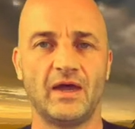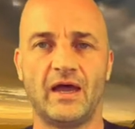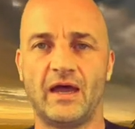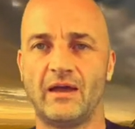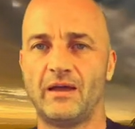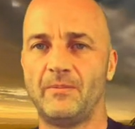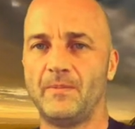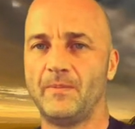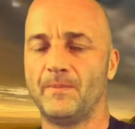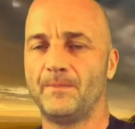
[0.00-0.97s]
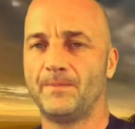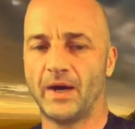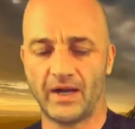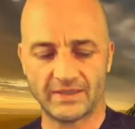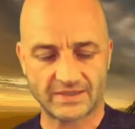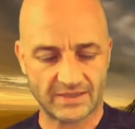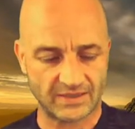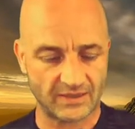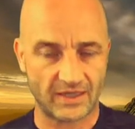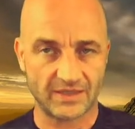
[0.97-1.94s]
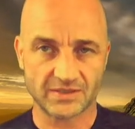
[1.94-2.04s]
But
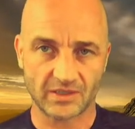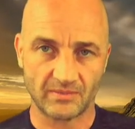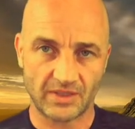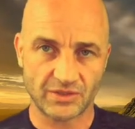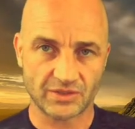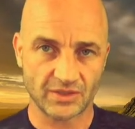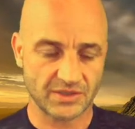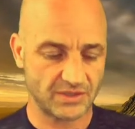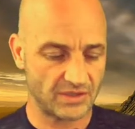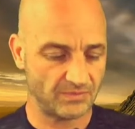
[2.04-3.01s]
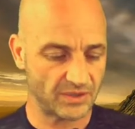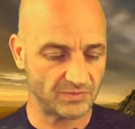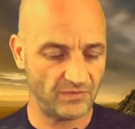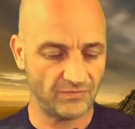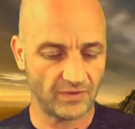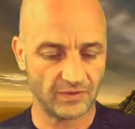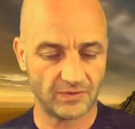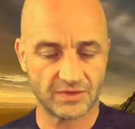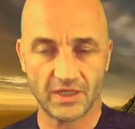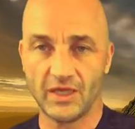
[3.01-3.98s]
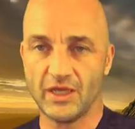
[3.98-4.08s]
there are some instructions that must be
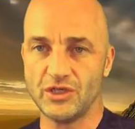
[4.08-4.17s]
followed.